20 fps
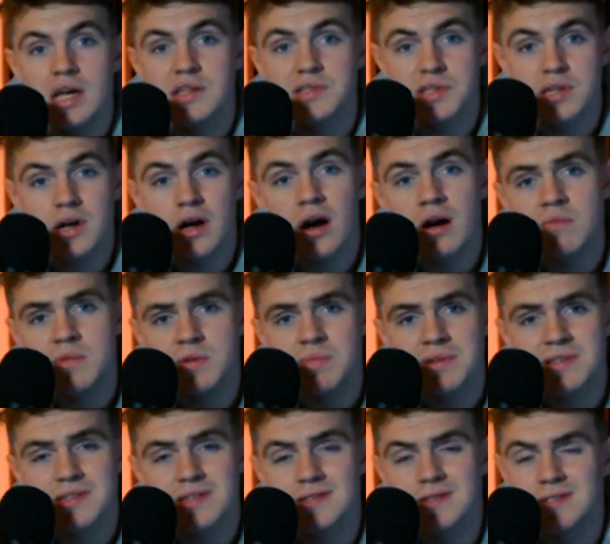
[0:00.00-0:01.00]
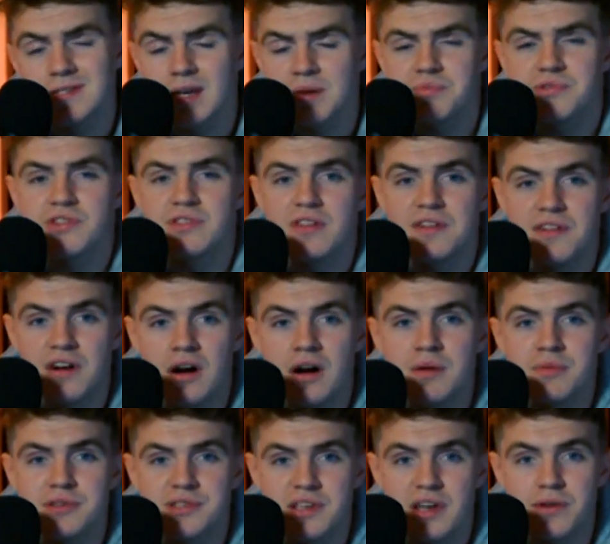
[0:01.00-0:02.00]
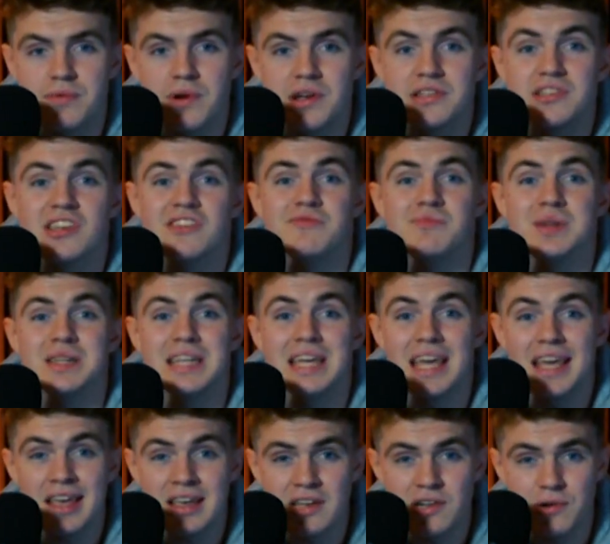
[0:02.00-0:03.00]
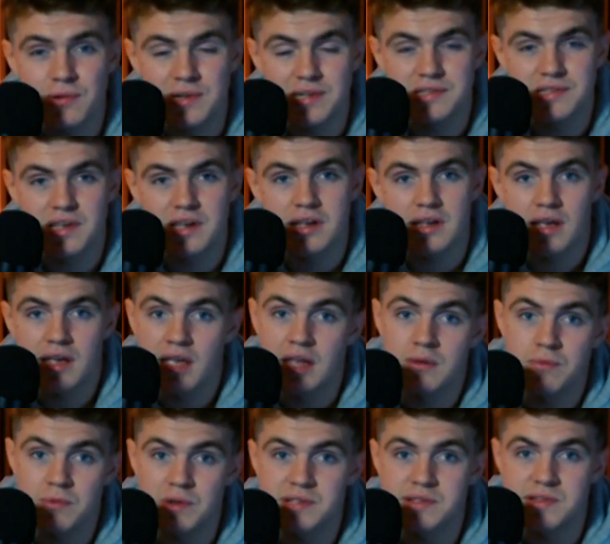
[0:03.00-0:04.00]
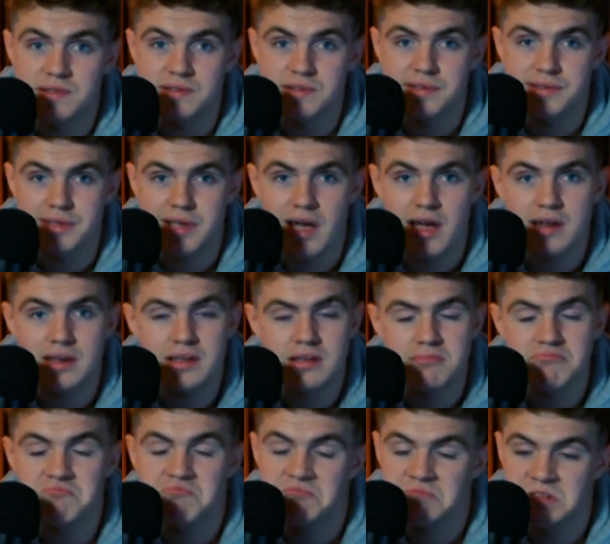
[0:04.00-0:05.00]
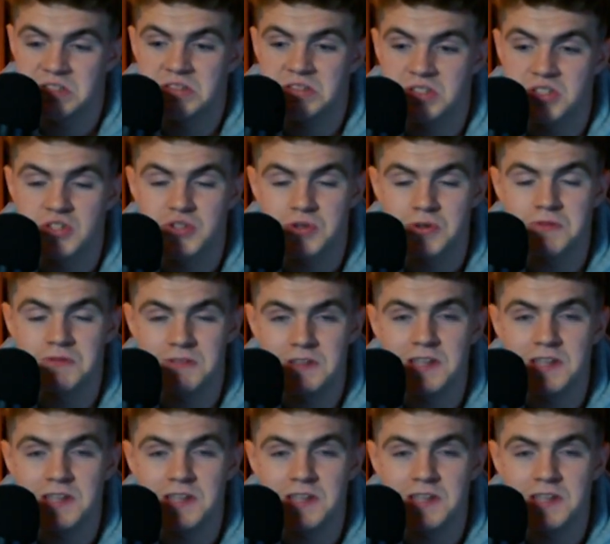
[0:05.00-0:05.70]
It's a common misconception that homicide rates have been increasing in recent society, when the truth